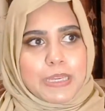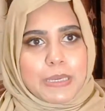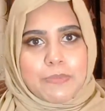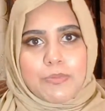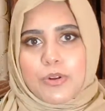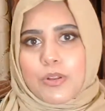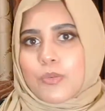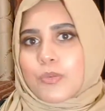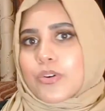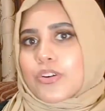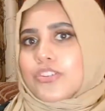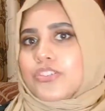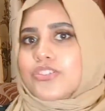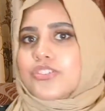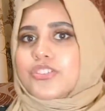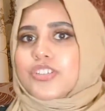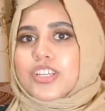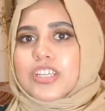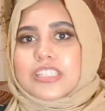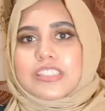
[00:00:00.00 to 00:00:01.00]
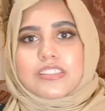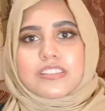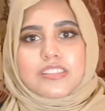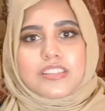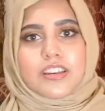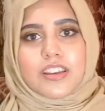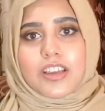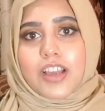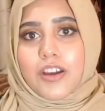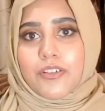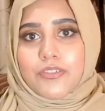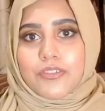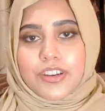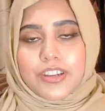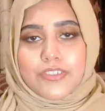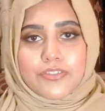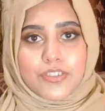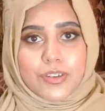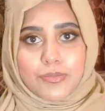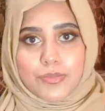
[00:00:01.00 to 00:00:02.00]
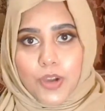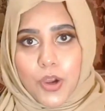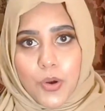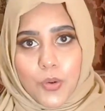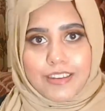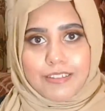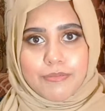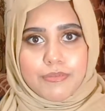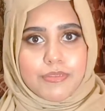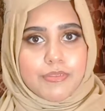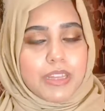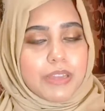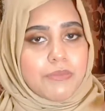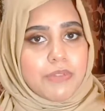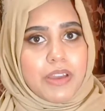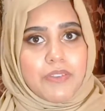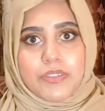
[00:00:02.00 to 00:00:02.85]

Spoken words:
People were just recovering from COVID.